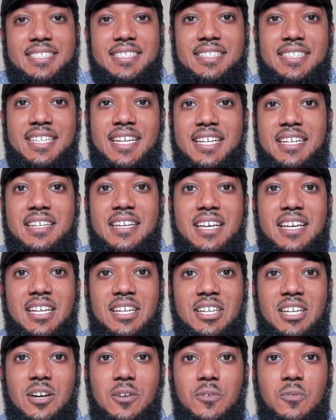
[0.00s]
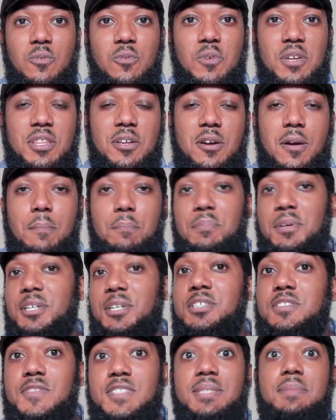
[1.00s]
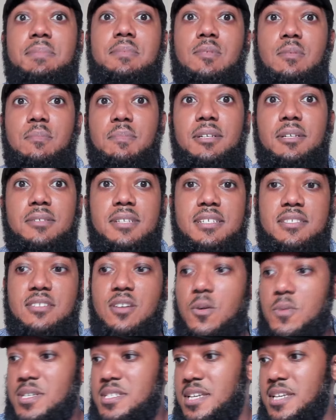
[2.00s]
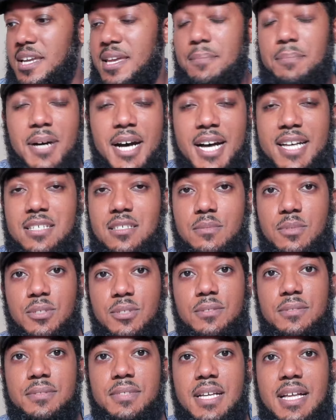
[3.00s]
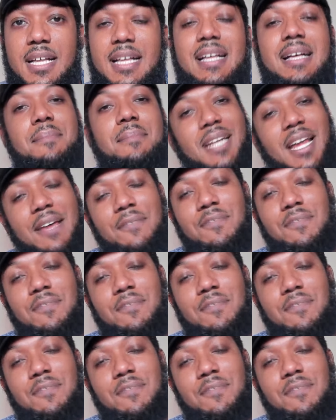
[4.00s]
And then, when there are bills for something to be built, it's always like impossible. But I